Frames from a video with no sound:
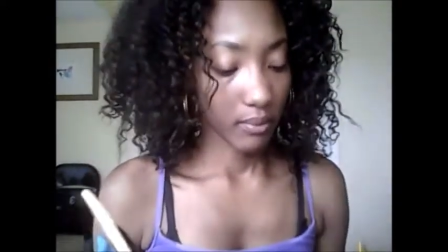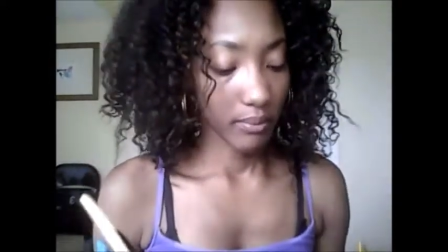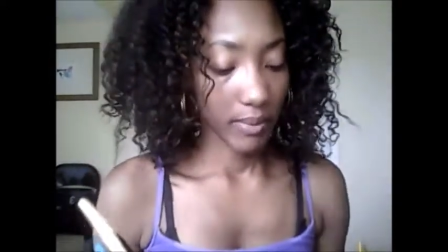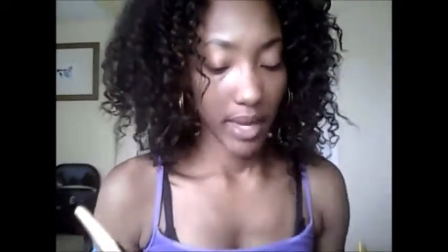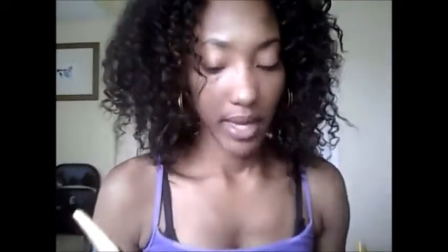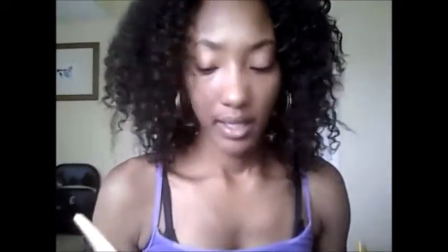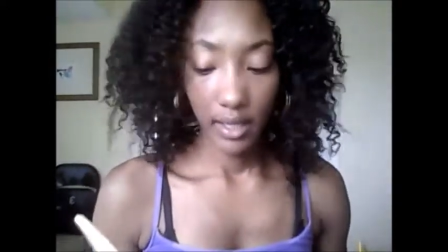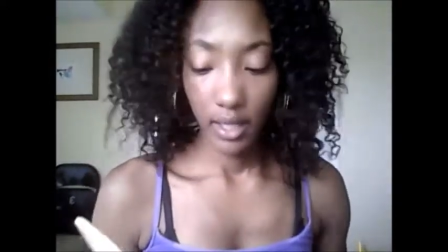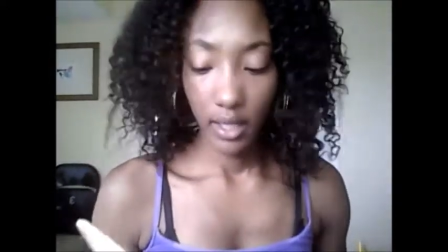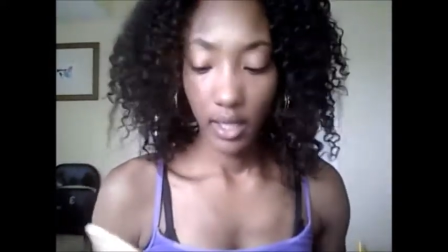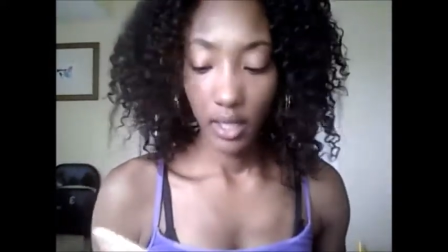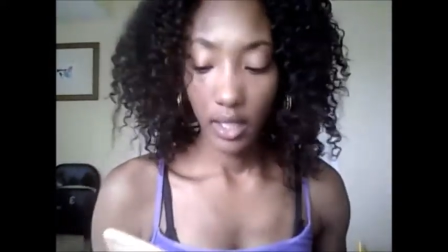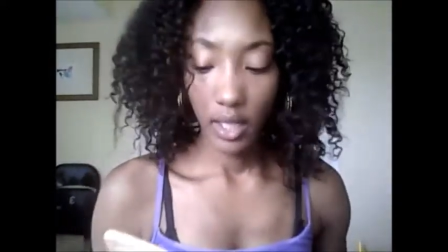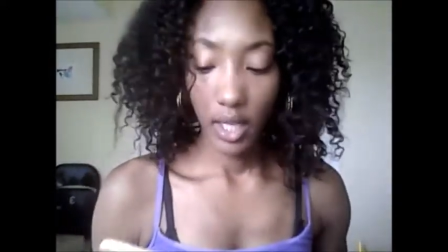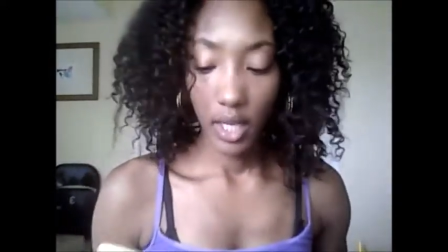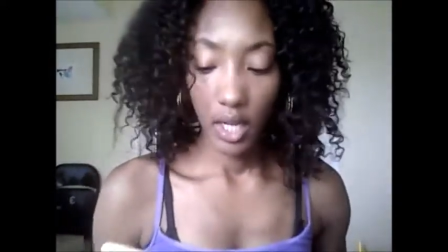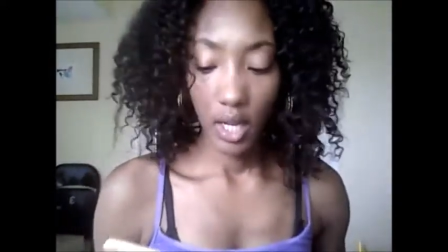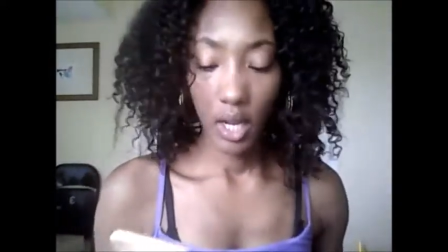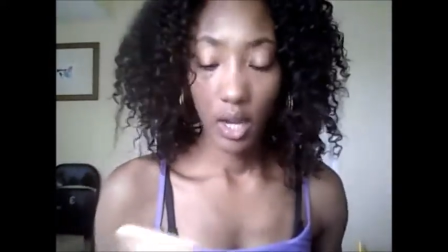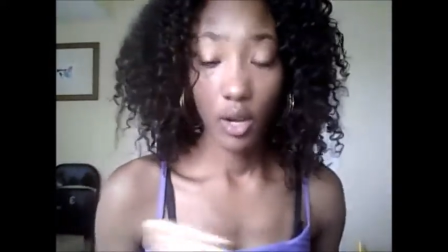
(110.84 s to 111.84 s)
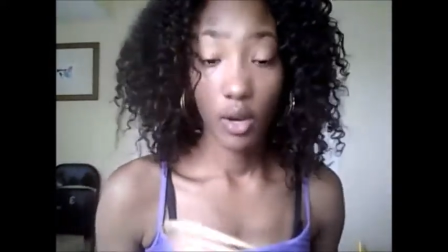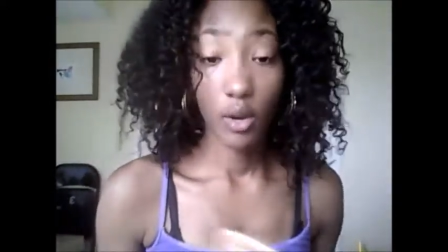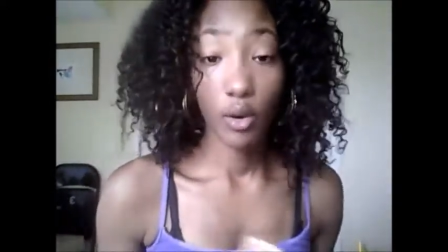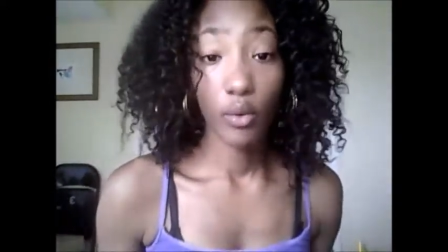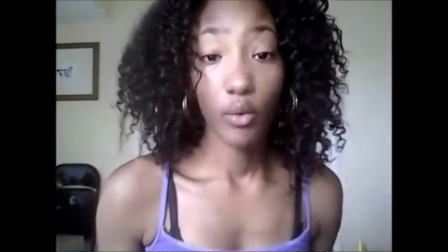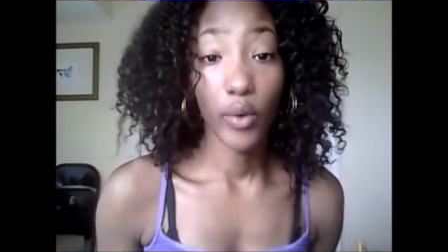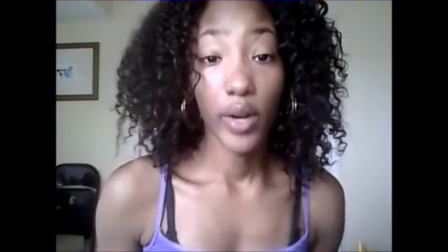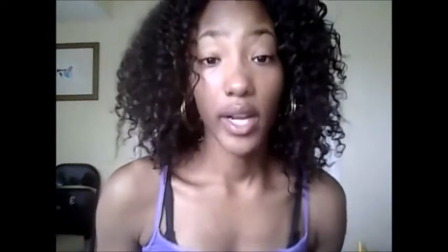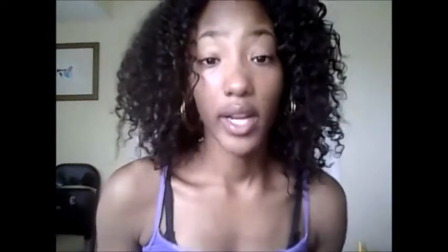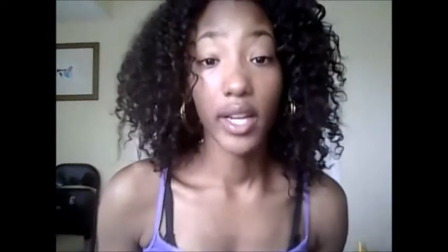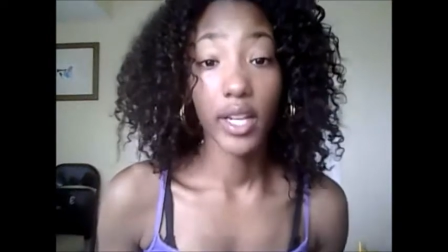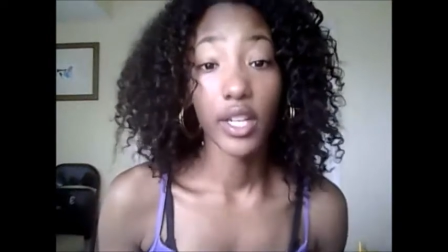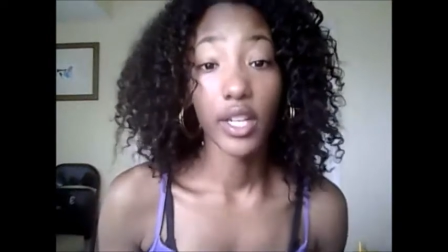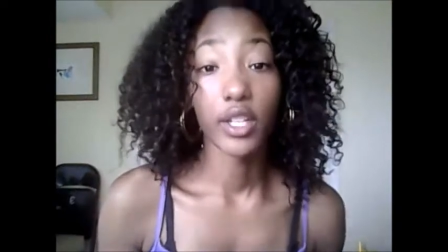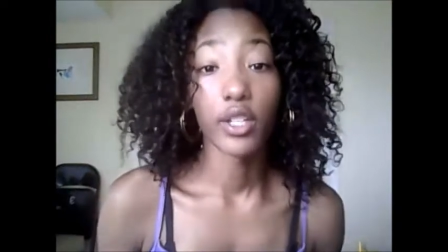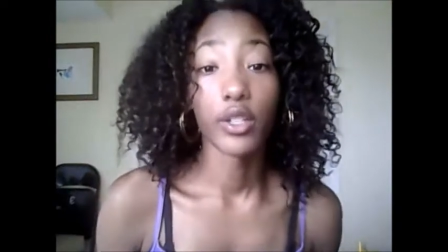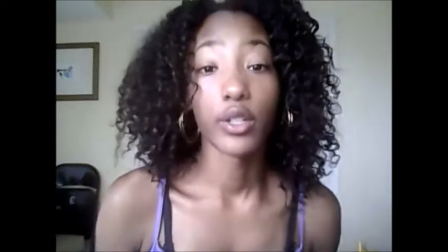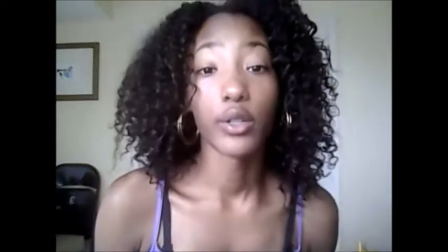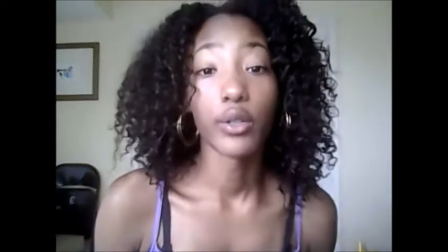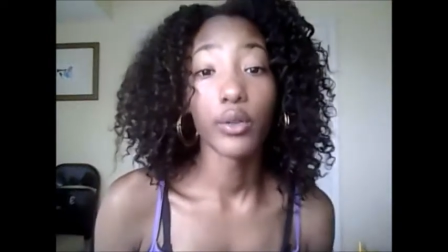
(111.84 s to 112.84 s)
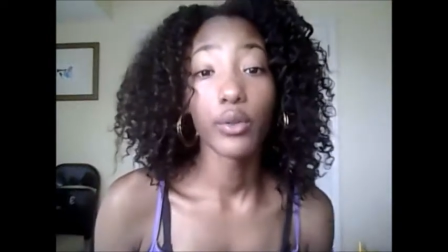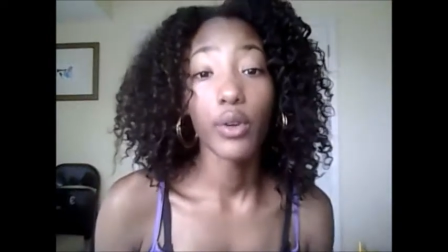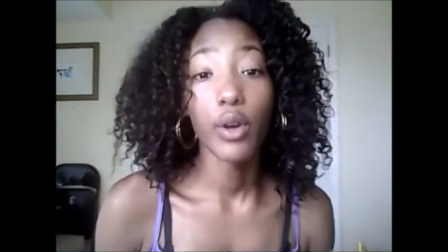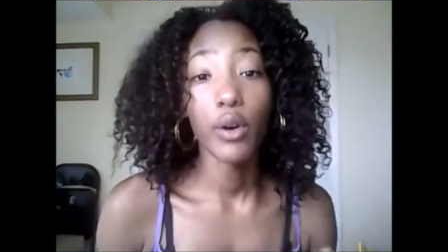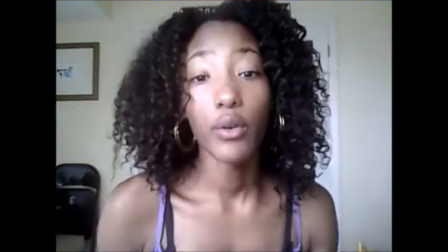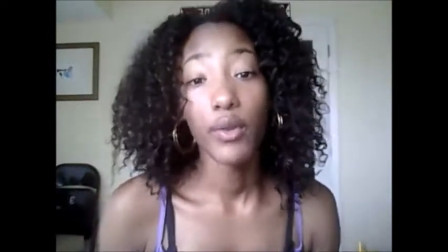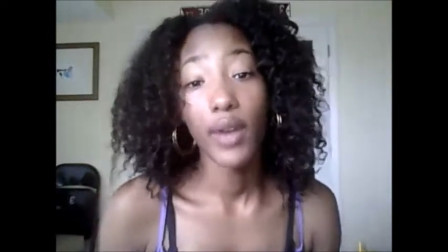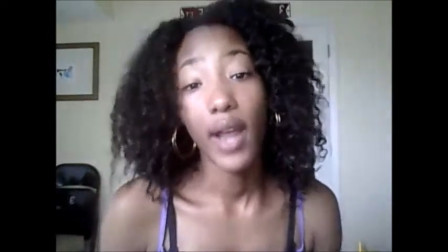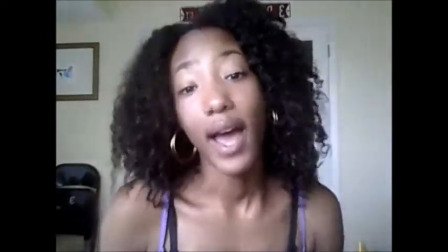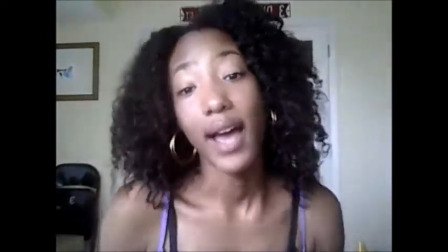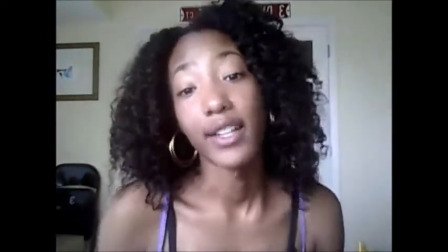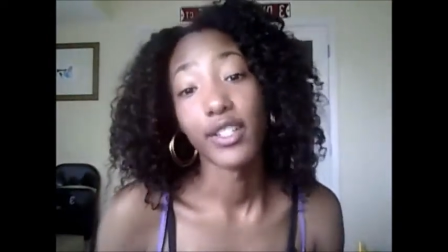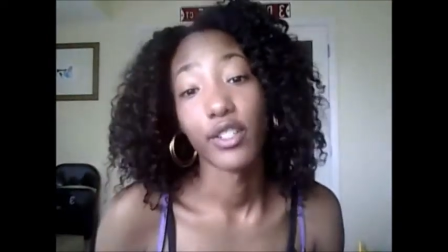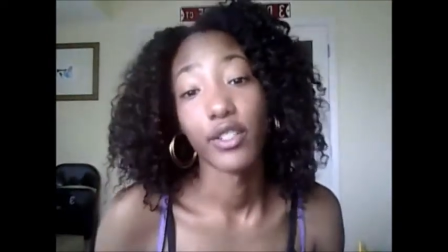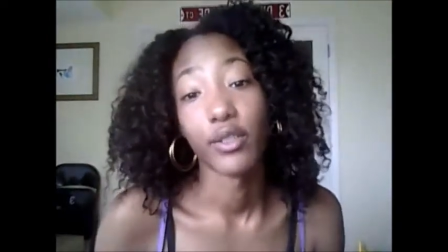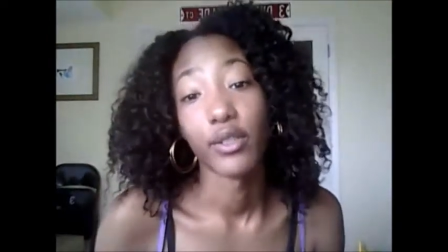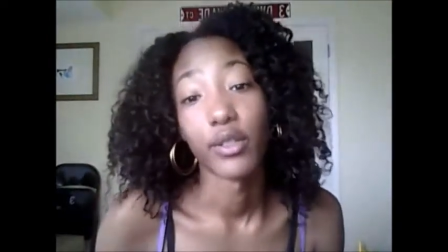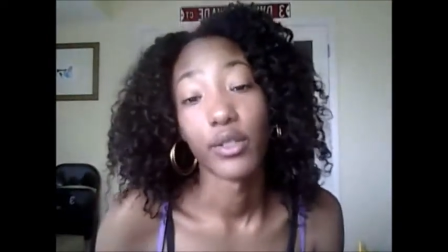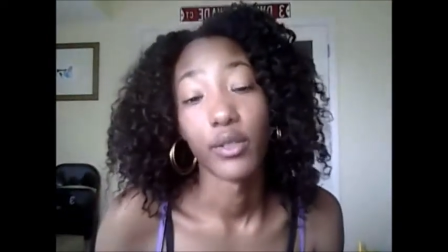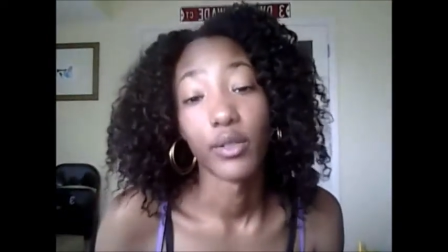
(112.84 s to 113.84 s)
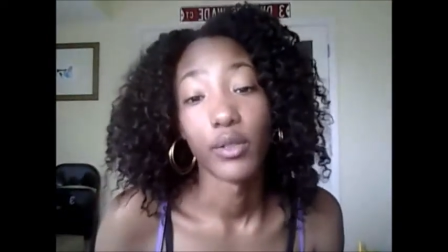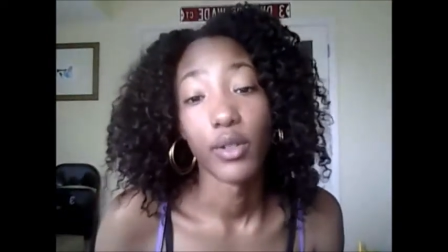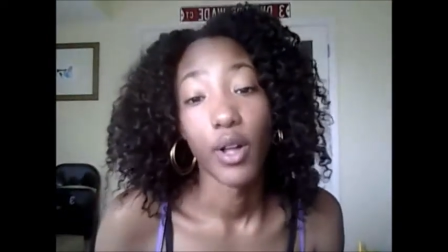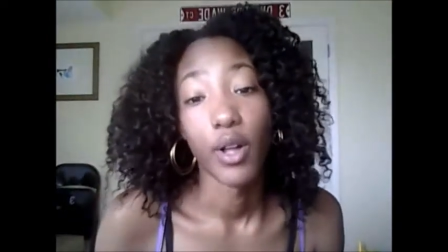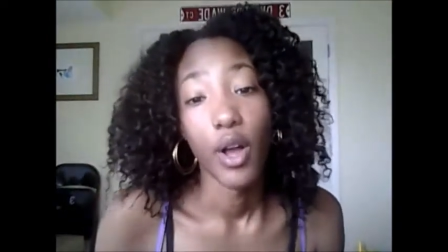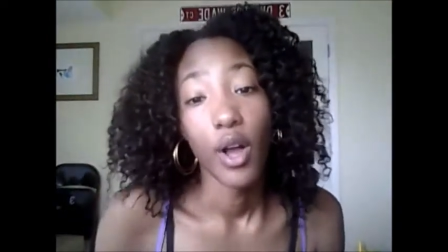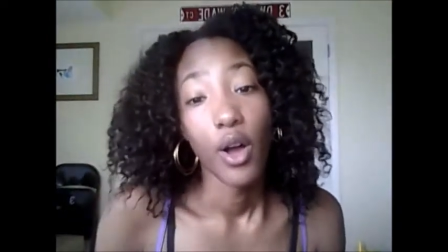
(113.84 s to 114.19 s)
basically when you go natural,